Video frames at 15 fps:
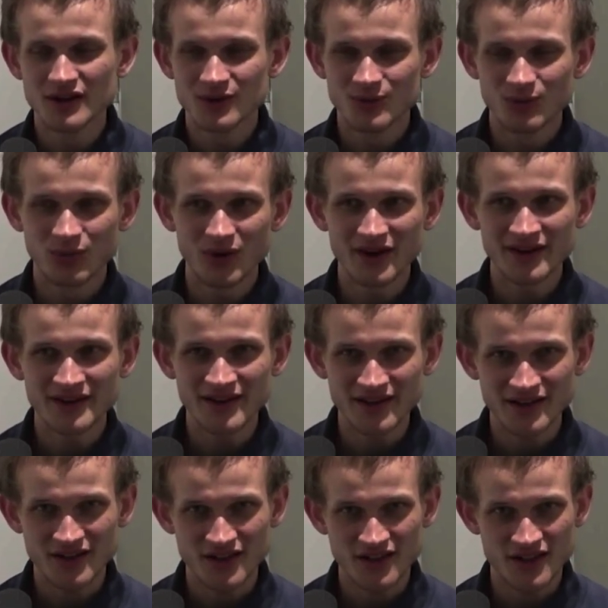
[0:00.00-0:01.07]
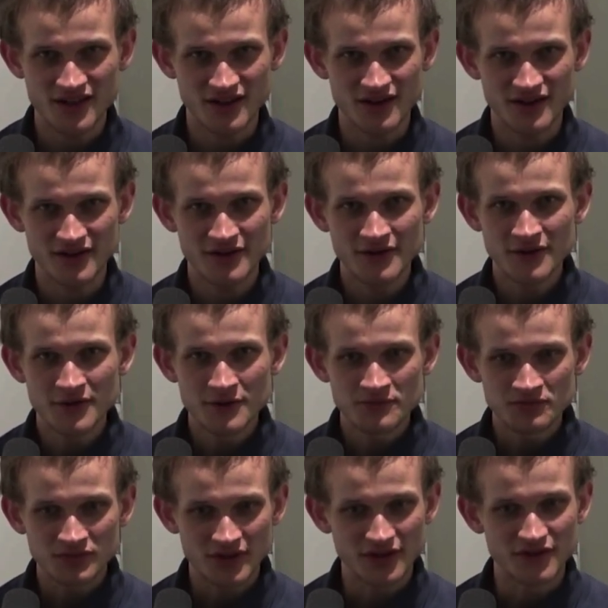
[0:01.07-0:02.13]
one is kind
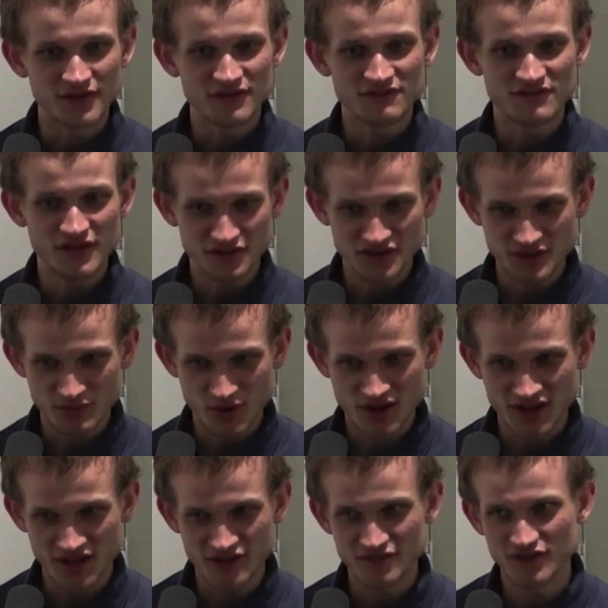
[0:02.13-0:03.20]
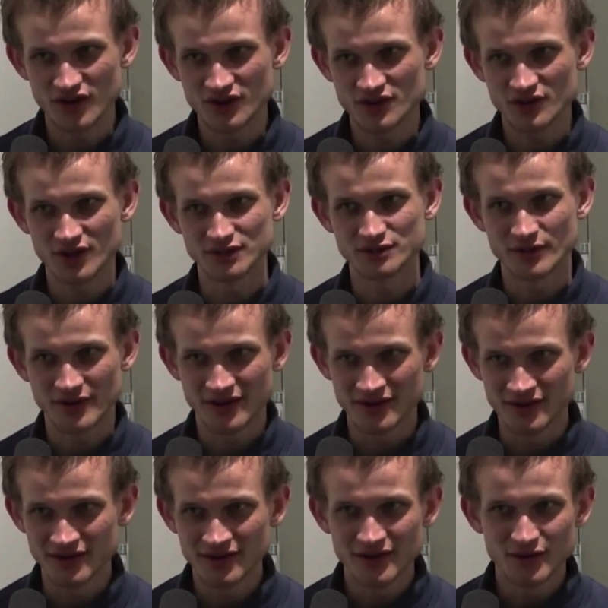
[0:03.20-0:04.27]
of 50% fault
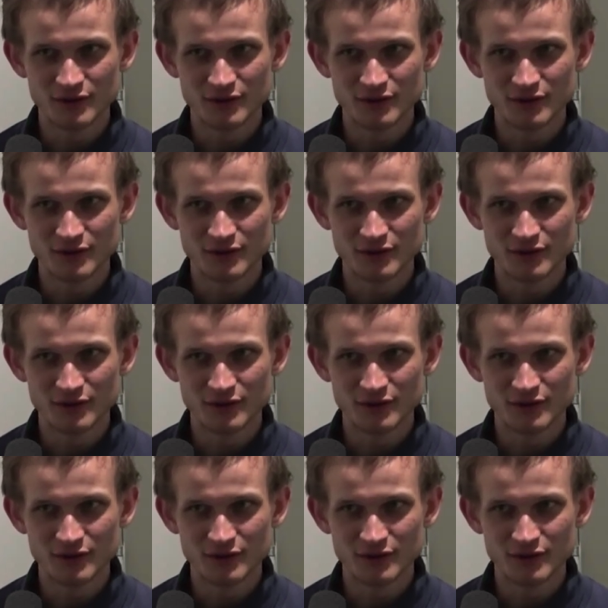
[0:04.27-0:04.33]
tolerant